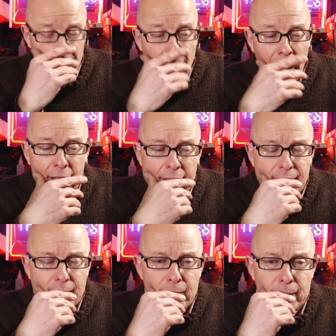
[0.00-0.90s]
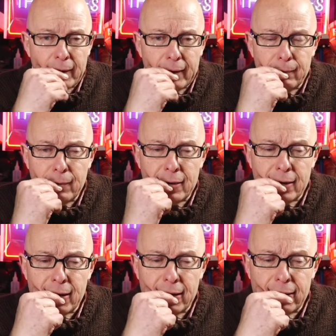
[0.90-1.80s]
I thought it
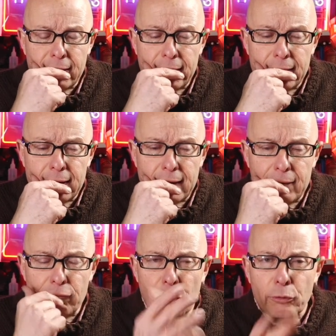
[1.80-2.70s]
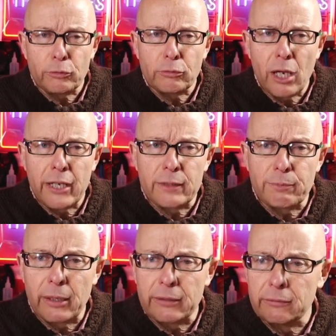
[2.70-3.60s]
was the Rural Rides
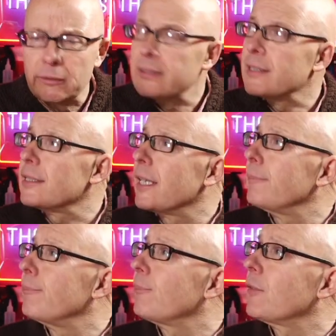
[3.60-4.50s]
bloke. What's his name?